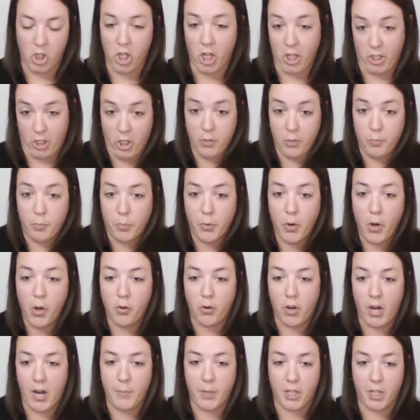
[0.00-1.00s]
a good
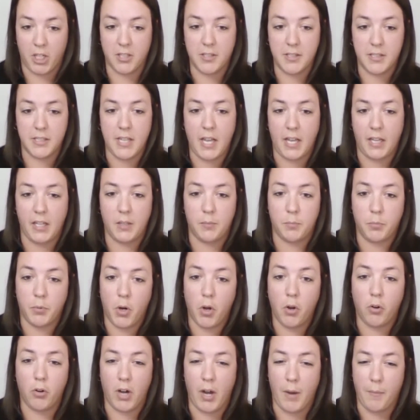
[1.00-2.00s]
program, a good solid
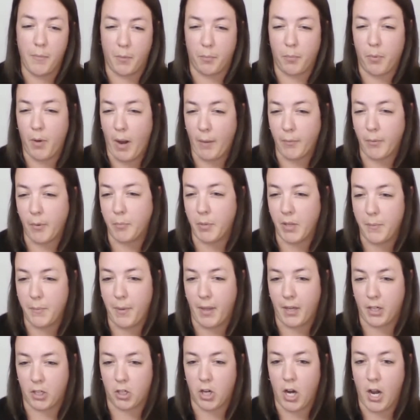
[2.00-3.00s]
program, they're probably
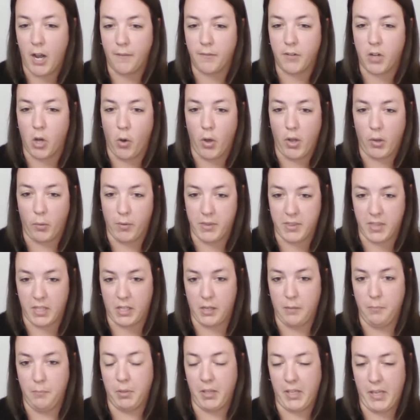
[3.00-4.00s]
better off going with the
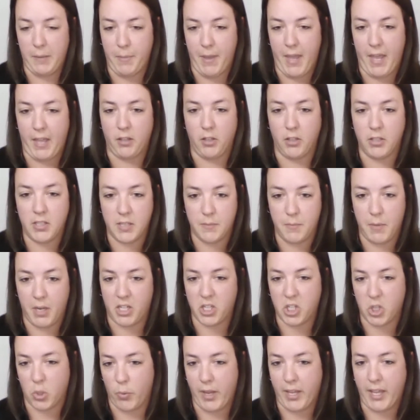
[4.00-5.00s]
complete panel to
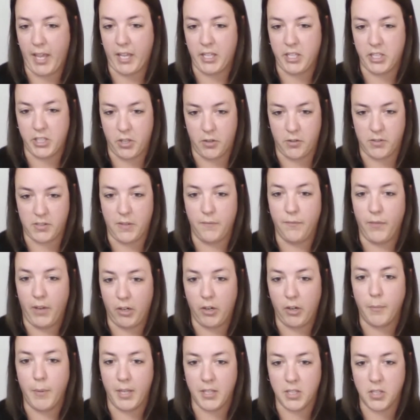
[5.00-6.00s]
make sure we catch those
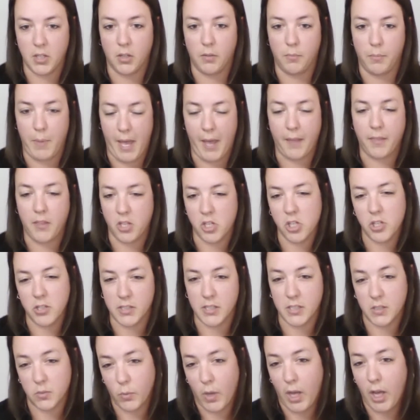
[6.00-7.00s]
environmental
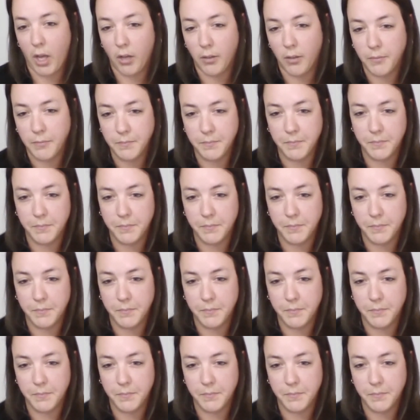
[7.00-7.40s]
pathogens as well.